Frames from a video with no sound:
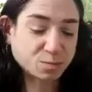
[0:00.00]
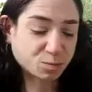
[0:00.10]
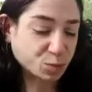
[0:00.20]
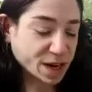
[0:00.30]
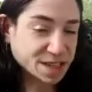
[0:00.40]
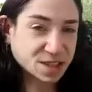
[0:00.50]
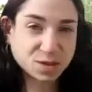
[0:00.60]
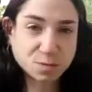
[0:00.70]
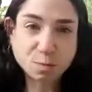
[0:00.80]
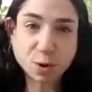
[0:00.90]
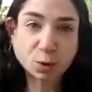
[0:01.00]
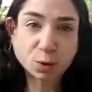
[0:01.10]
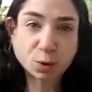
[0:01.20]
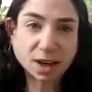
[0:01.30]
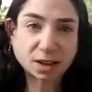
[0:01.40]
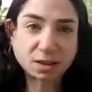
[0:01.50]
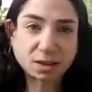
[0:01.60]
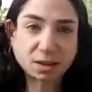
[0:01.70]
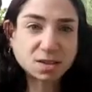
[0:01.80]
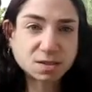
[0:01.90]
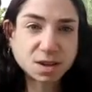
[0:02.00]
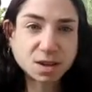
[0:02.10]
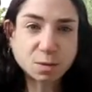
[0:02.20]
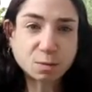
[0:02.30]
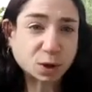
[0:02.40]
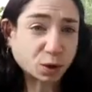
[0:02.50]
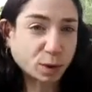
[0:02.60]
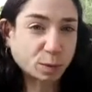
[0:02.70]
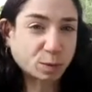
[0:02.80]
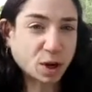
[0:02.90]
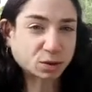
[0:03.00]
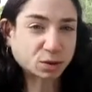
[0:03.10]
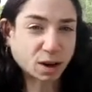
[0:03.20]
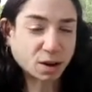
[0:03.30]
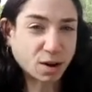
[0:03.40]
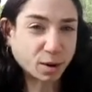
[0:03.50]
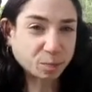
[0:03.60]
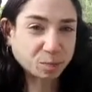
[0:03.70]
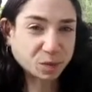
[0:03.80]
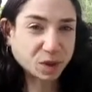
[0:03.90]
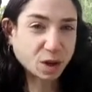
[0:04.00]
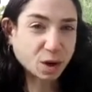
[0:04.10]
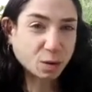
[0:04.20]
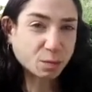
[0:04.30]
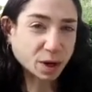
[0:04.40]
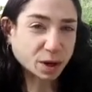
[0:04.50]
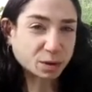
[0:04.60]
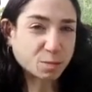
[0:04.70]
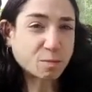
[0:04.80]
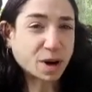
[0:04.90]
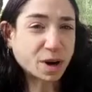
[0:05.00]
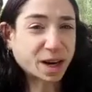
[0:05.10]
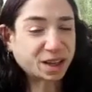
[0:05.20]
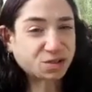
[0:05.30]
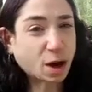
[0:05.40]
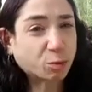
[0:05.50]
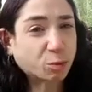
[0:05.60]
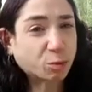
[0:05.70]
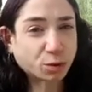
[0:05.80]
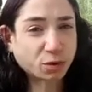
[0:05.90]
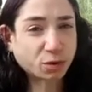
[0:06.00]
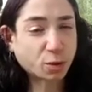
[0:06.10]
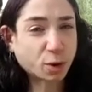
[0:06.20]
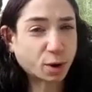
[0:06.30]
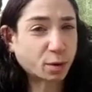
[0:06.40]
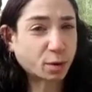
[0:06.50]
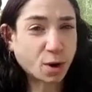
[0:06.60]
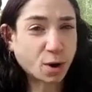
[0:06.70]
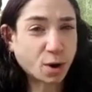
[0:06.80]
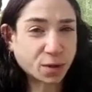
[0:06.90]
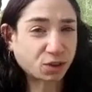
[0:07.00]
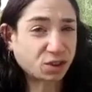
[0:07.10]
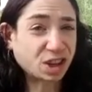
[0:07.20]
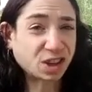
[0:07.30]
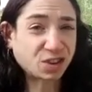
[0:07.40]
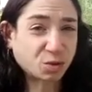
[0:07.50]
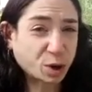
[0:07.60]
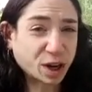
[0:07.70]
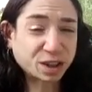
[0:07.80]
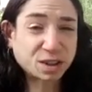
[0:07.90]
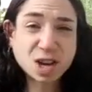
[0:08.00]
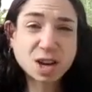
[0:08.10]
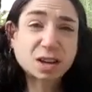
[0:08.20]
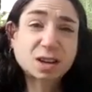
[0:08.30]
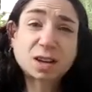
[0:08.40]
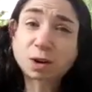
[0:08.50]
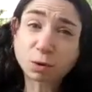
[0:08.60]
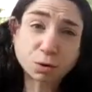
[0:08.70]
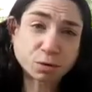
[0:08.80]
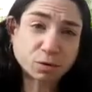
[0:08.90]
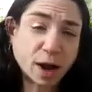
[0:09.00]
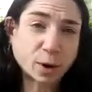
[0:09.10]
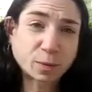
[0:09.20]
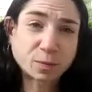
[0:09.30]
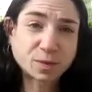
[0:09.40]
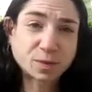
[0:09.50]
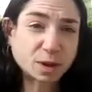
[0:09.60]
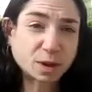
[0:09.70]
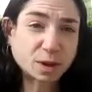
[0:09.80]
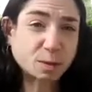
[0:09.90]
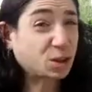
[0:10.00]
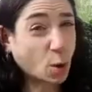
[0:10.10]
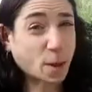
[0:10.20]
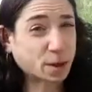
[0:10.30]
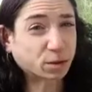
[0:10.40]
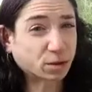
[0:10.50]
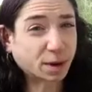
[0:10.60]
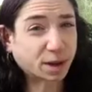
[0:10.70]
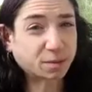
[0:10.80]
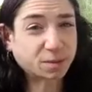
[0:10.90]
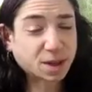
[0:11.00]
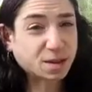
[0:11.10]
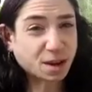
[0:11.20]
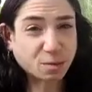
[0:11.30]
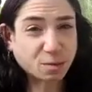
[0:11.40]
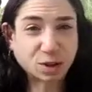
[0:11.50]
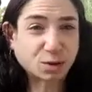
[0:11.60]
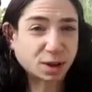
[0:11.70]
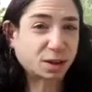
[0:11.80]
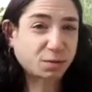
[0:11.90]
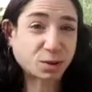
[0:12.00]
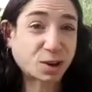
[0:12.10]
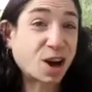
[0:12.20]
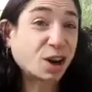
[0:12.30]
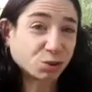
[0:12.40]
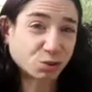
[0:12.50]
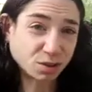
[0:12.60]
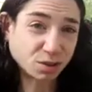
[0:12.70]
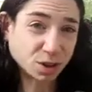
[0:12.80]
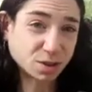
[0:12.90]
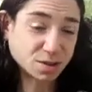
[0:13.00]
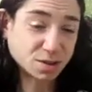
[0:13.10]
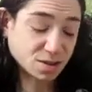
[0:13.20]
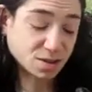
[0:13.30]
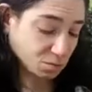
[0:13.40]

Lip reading: breads, both quick and yeast, bittersweetblog.com. But my top resource for all things yeast bread, King Arthur flour. I mean, they know what they're doing. They've been doing it for hundreds of years.